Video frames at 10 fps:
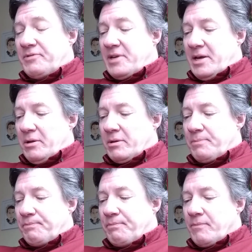days.
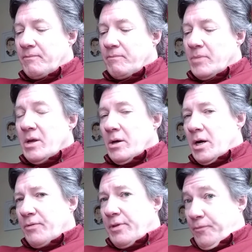
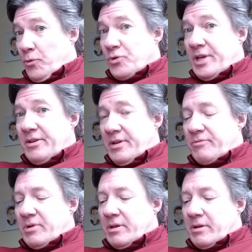Of the 14
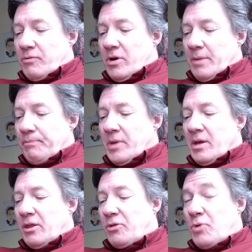districts of Rome,
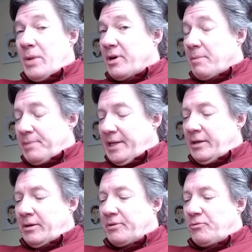3 were completely
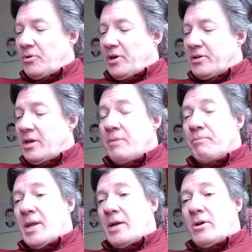destroyed,
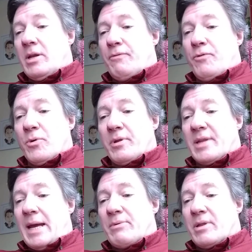and only 4
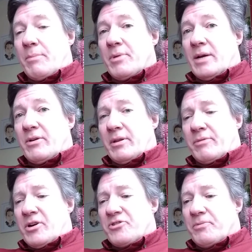escaped some kind of
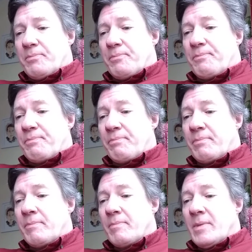destruction.
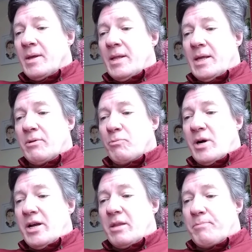There was
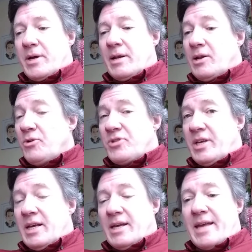widespread
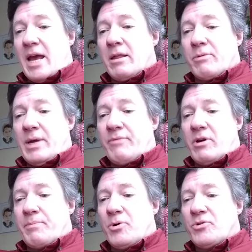looting, and gangs were even
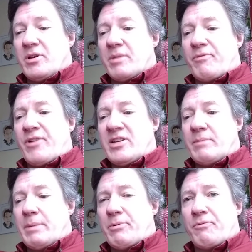reported as preventing
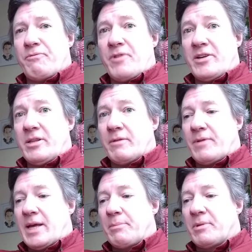people from fighting the
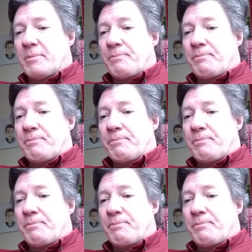flames.